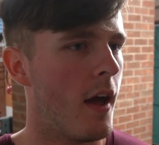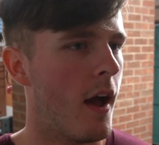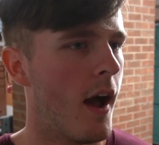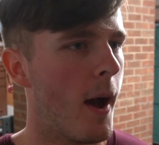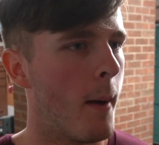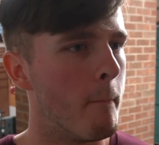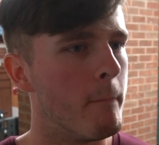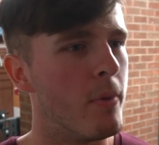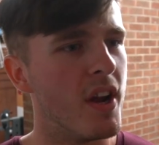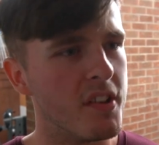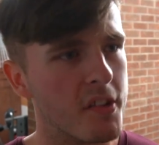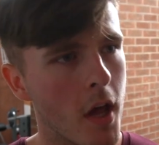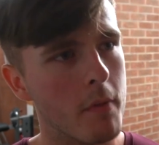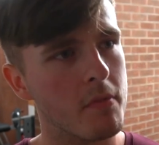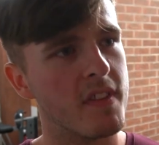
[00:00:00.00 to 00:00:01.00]
But in
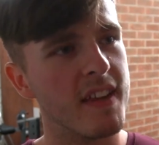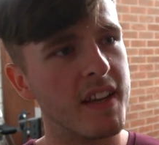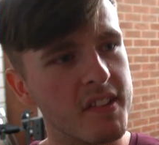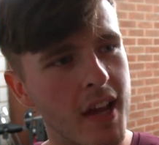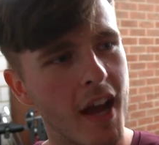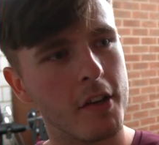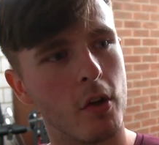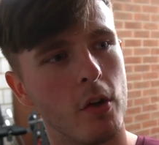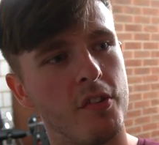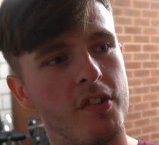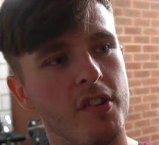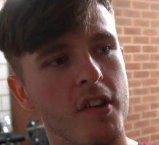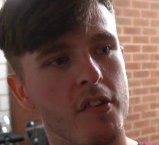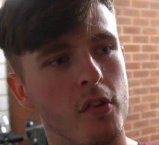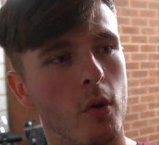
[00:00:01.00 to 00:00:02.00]
terms of the exact
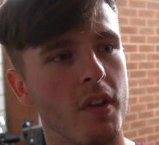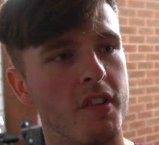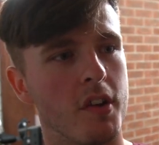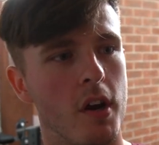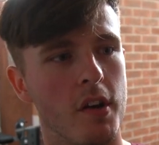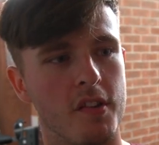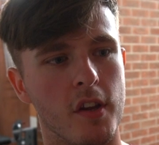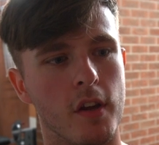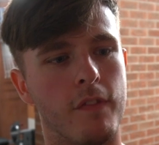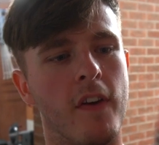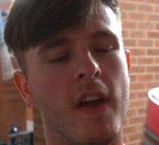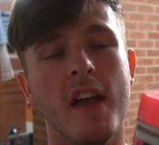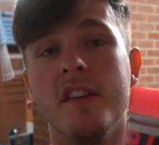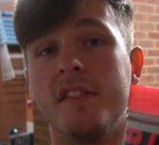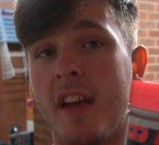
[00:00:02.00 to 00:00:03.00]
dosages and all this kind of
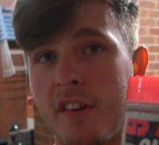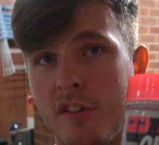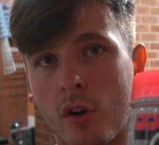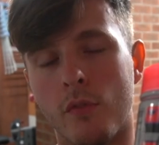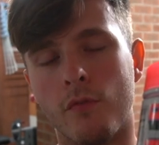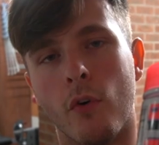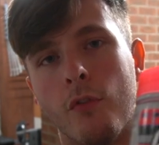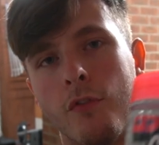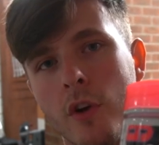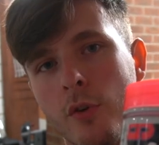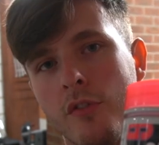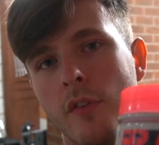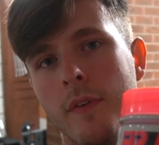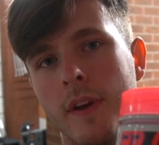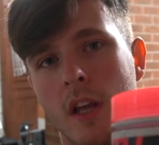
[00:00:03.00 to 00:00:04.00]
stuff, stay tuned for
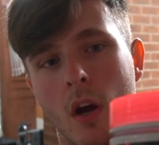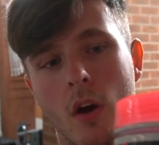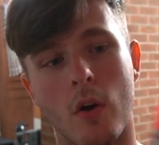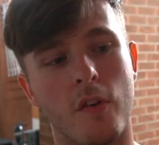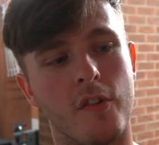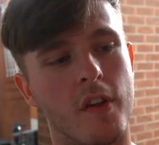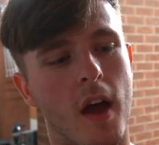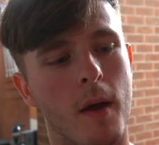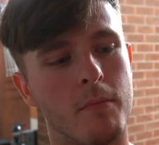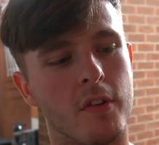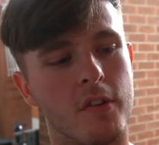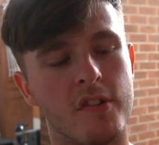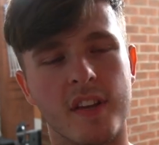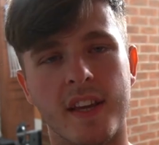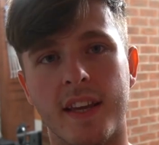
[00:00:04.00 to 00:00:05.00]
future videos to
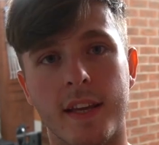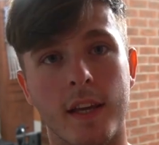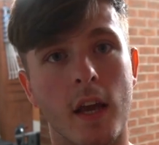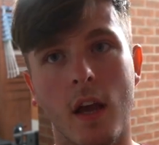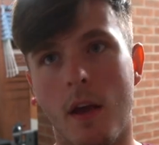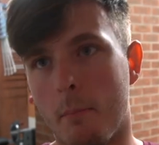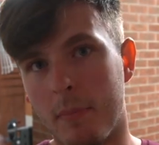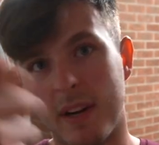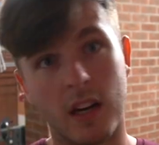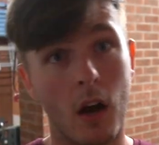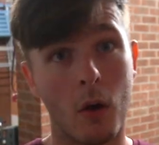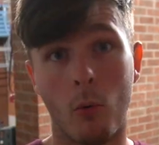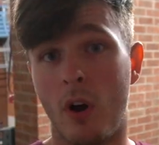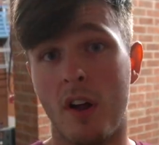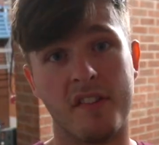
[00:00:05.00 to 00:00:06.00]
see me
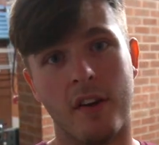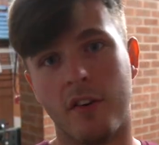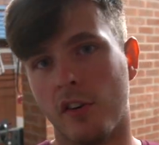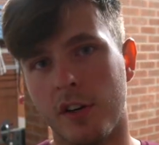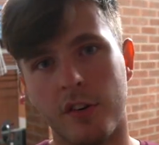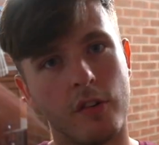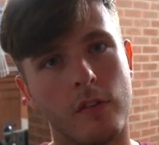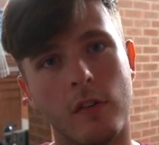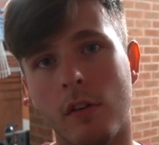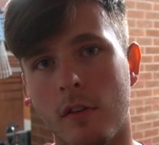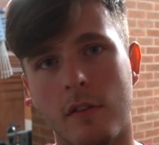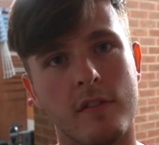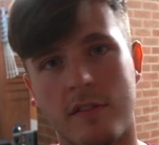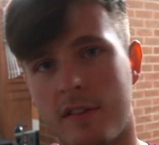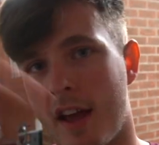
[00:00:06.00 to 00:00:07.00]
essentially just
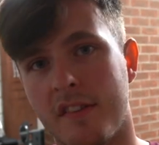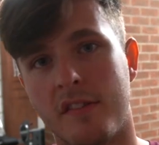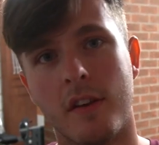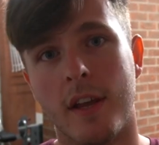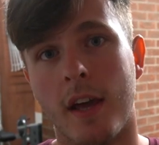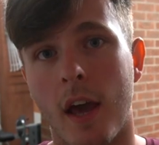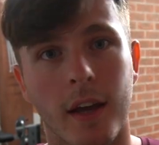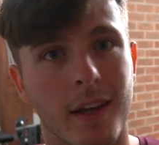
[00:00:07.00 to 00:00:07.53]
testing it